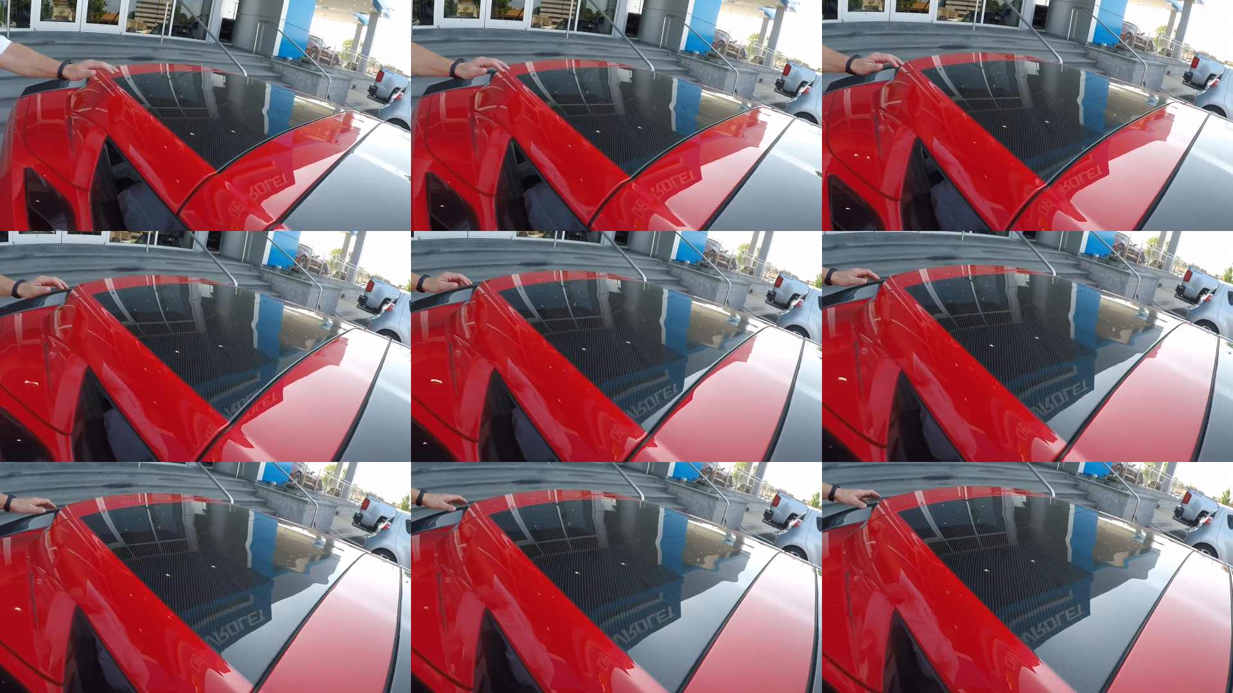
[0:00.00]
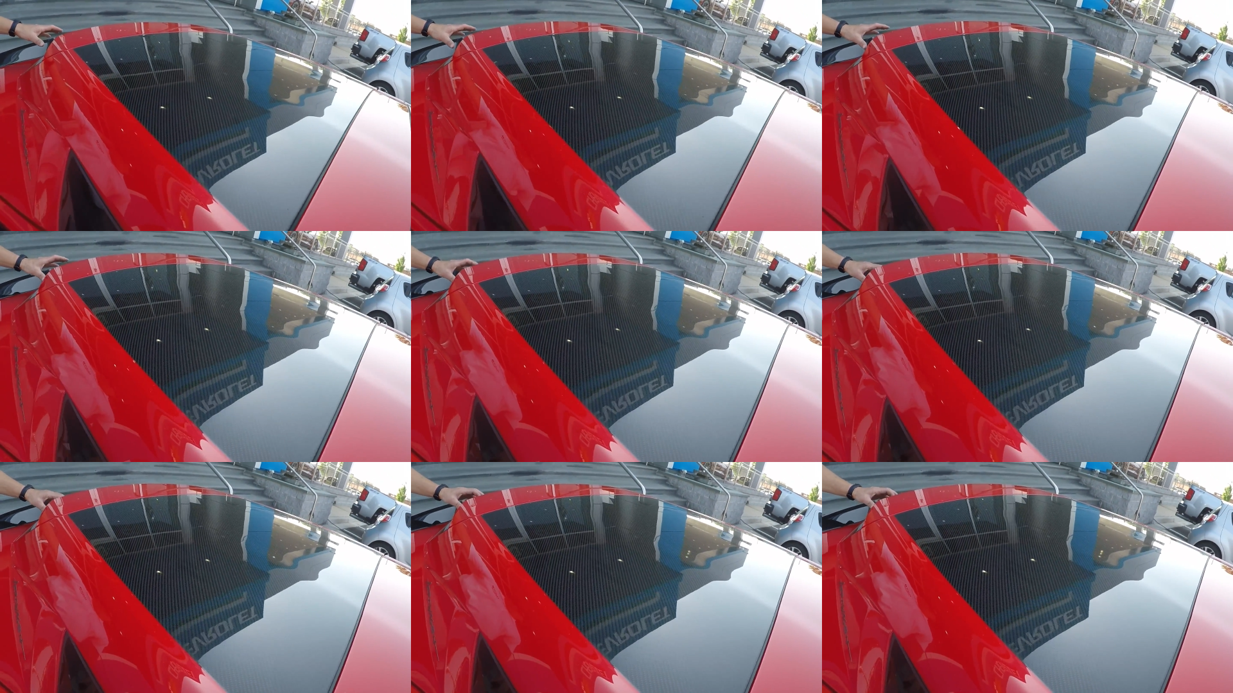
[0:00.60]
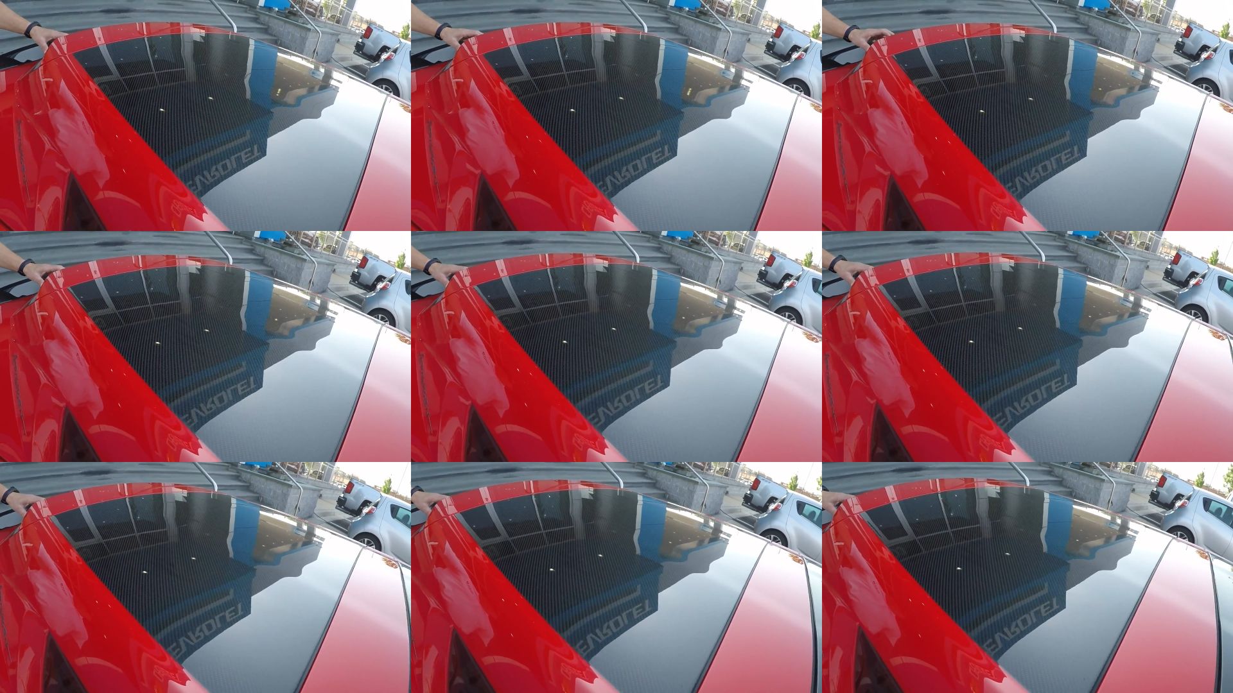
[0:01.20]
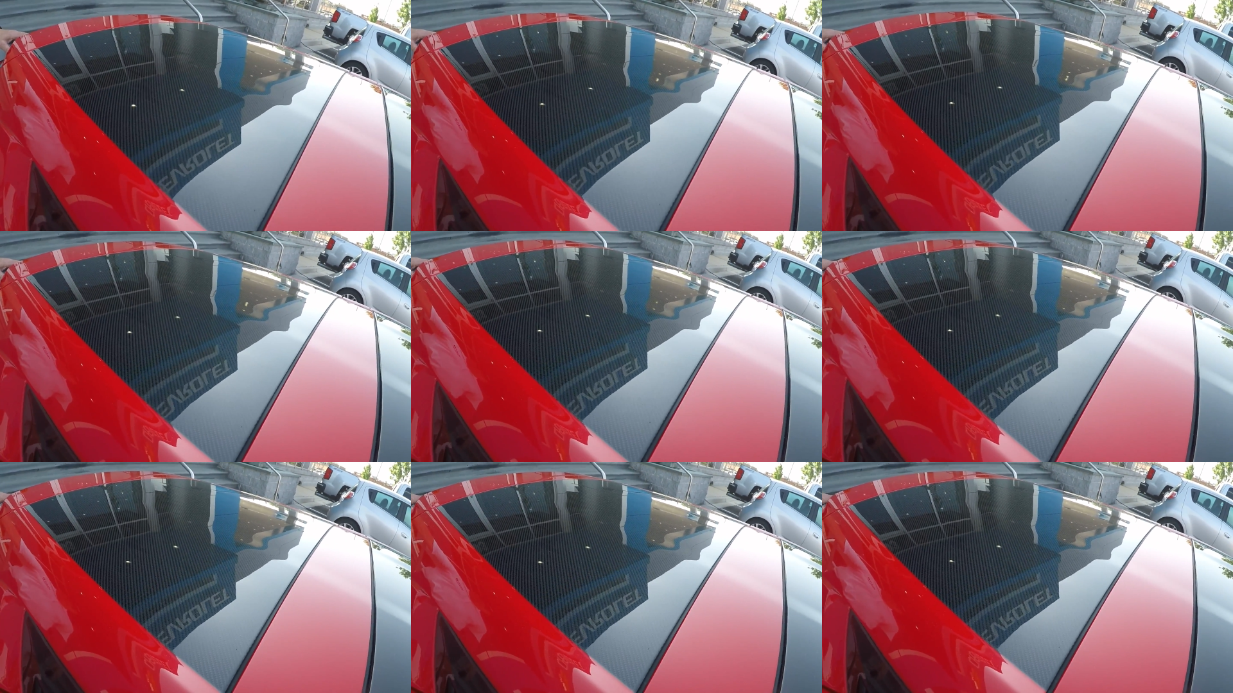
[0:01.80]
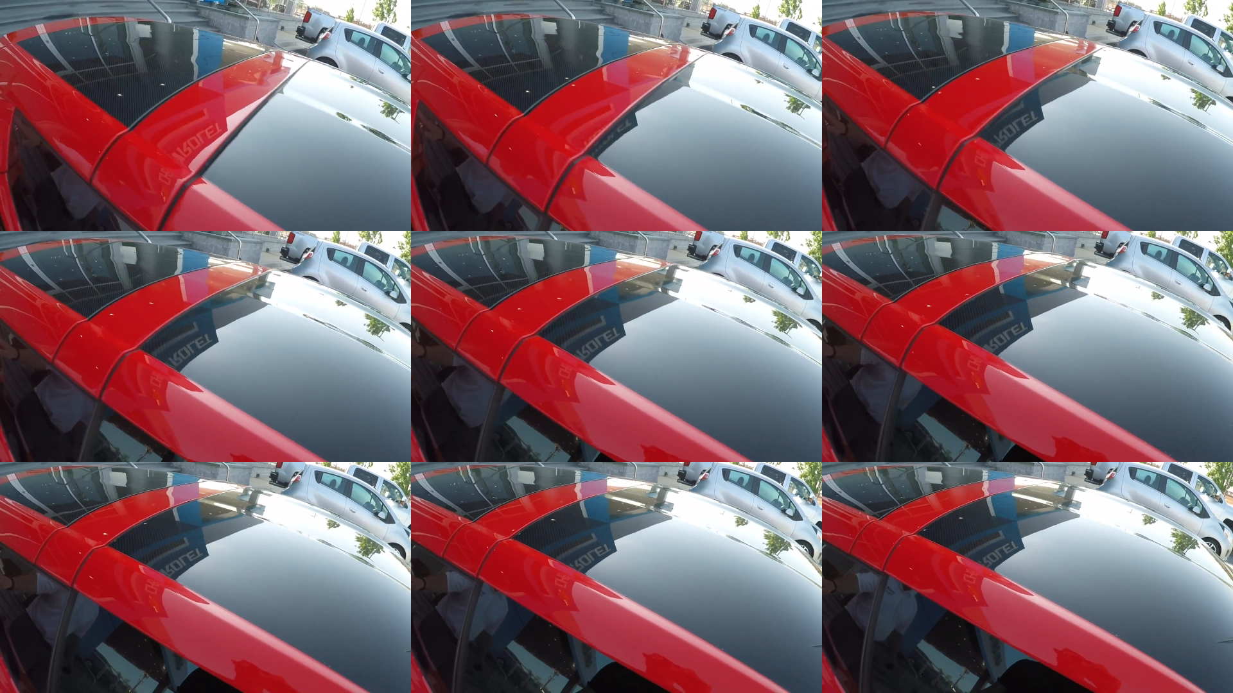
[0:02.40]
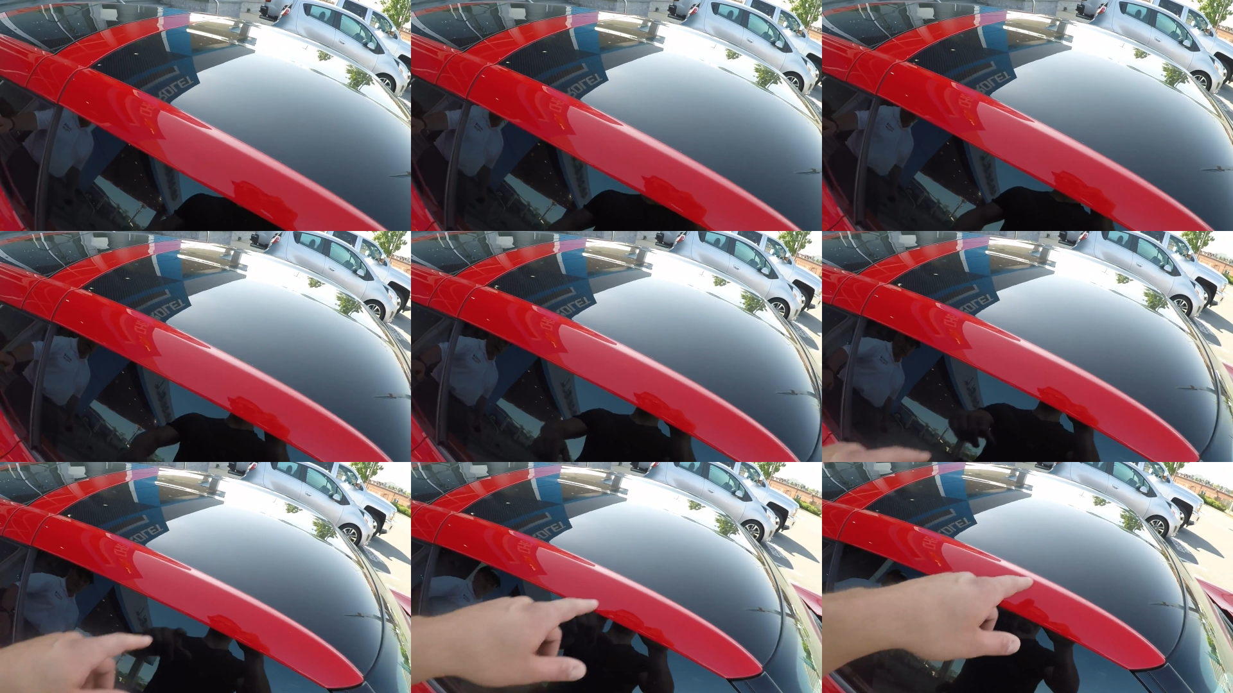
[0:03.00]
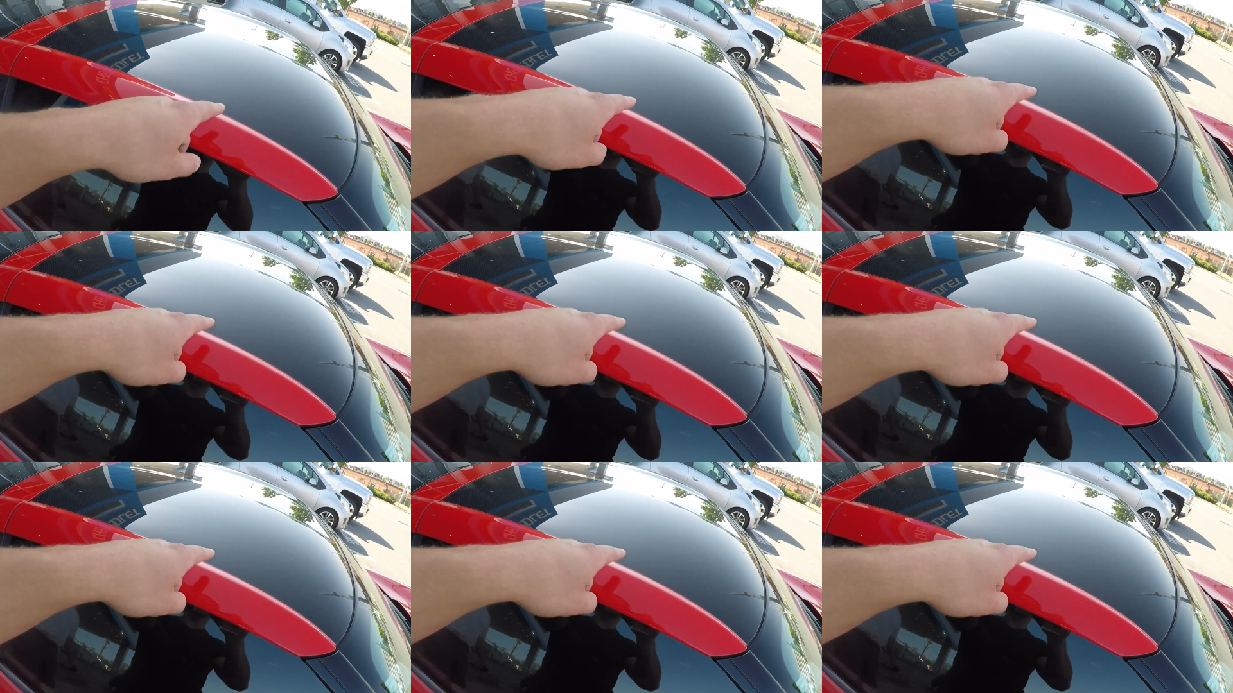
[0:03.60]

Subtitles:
No face is visible, so there are no lips to read.